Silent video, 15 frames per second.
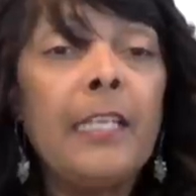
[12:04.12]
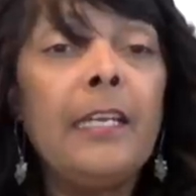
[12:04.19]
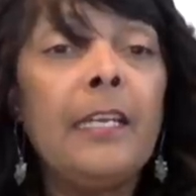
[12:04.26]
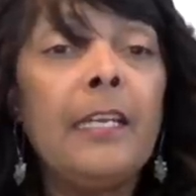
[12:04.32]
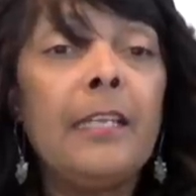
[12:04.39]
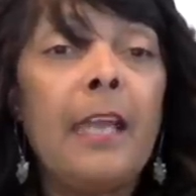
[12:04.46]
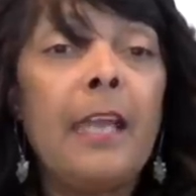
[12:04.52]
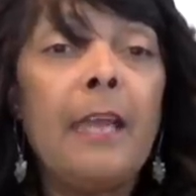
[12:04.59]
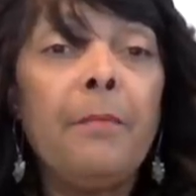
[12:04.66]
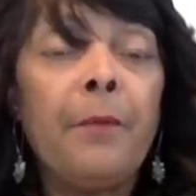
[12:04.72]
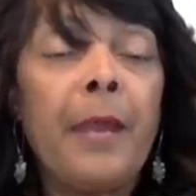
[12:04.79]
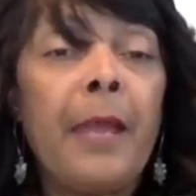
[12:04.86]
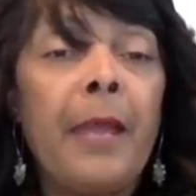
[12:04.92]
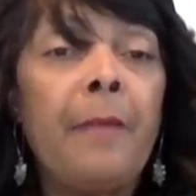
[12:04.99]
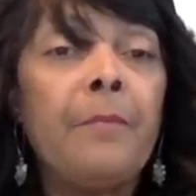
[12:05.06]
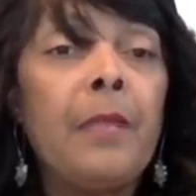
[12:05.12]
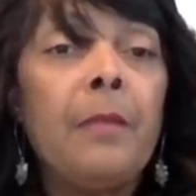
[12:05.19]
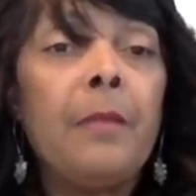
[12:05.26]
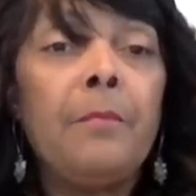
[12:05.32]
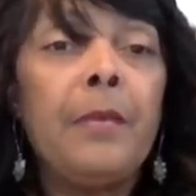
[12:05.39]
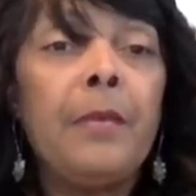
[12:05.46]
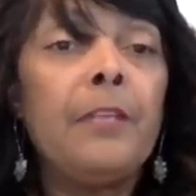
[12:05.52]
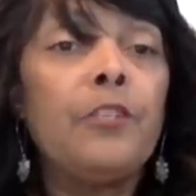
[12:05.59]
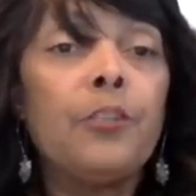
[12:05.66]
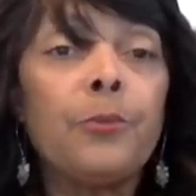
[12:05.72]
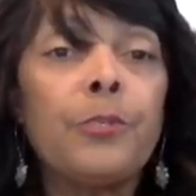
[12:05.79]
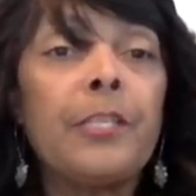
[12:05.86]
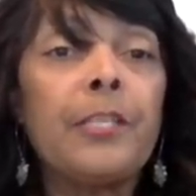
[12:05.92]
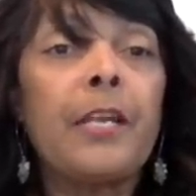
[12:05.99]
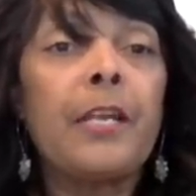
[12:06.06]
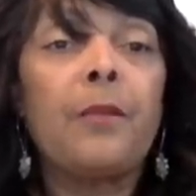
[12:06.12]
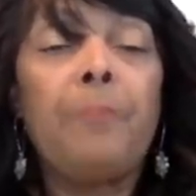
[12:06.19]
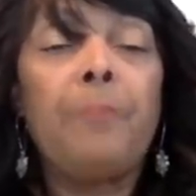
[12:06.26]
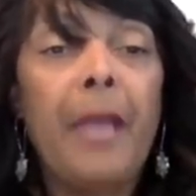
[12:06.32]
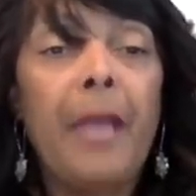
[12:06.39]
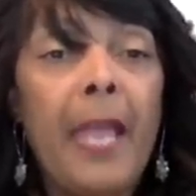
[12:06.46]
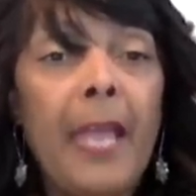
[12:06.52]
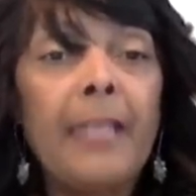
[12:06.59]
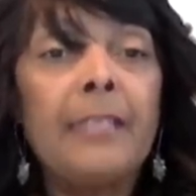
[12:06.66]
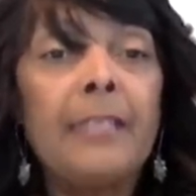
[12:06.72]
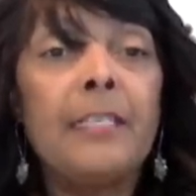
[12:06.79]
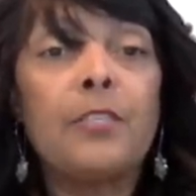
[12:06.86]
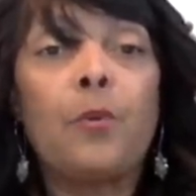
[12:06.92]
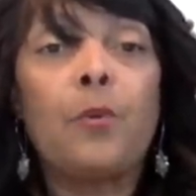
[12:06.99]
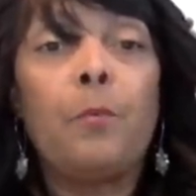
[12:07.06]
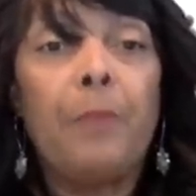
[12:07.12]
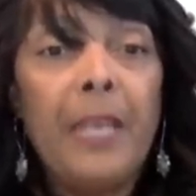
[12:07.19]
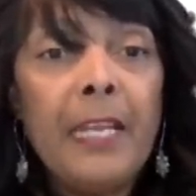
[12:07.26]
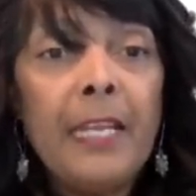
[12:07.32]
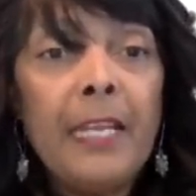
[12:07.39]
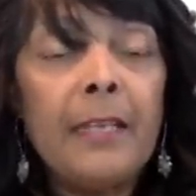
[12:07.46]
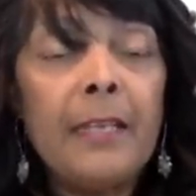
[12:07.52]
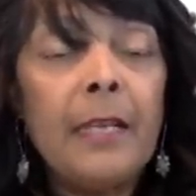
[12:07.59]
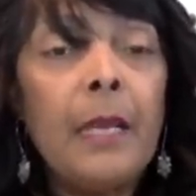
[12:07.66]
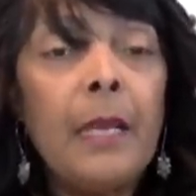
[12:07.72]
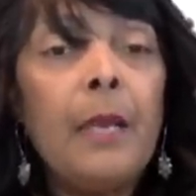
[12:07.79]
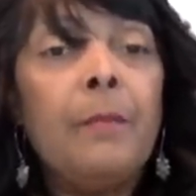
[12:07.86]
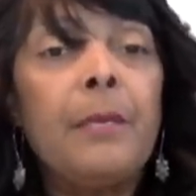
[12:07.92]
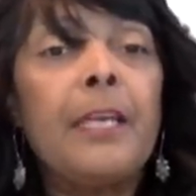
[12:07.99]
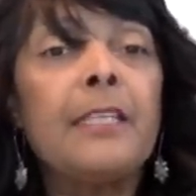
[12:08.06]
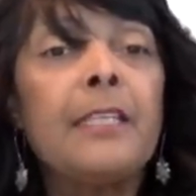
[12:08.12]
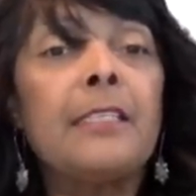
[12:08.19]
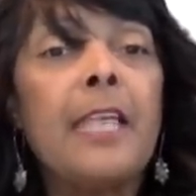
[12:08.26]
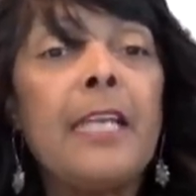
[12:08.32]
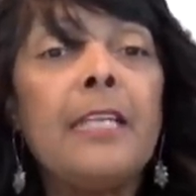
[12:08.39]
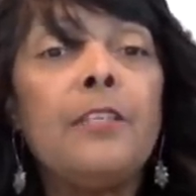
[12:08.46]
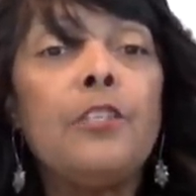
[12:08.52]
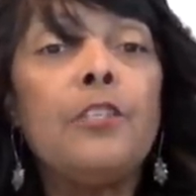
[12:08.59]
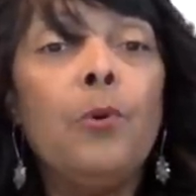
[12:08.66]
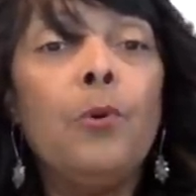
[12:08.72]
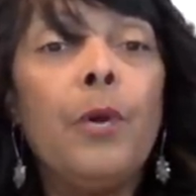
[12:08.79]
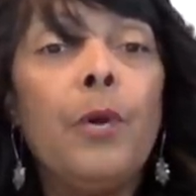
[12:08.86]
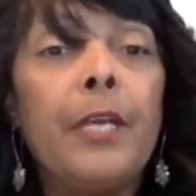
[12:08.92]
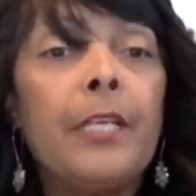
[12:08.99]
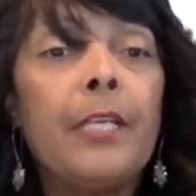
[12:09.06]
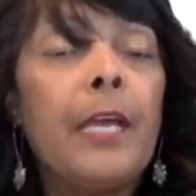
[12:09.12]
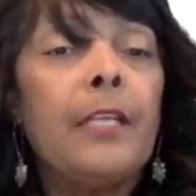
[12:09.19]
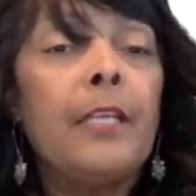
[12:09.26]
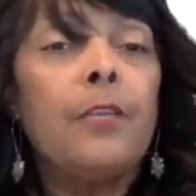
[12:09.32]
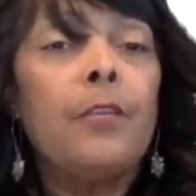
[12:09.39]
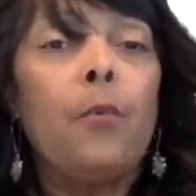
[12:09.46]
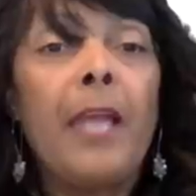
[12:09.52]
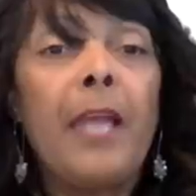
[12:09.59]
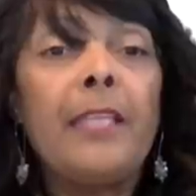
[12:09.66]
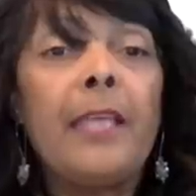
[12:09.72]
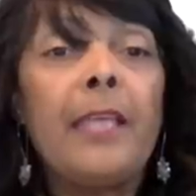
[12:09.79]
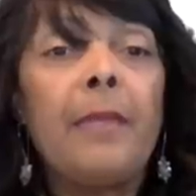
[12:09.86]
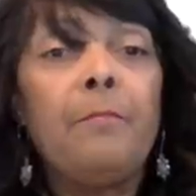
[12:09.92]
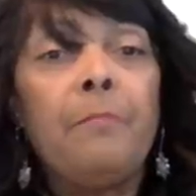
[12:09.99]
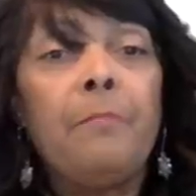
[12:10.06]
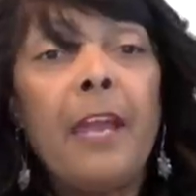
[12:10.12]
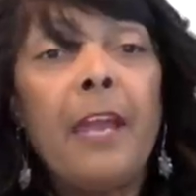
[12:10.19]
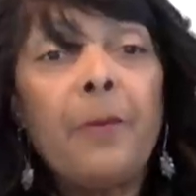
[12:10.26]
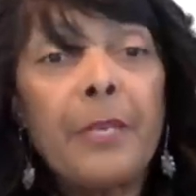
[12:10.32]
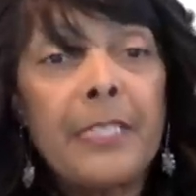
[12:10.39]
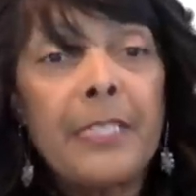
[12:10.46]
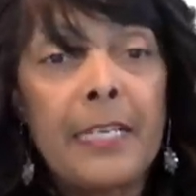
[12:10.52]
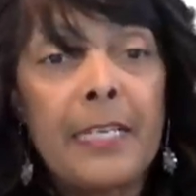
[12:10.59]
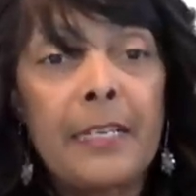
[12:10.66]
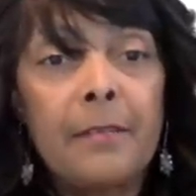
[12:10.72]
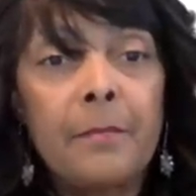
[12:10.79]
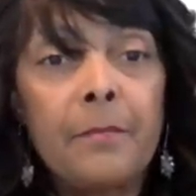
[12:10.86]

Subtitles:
and Abraham be children that are bad and disobedient because they didn't do it the way that Mary did it.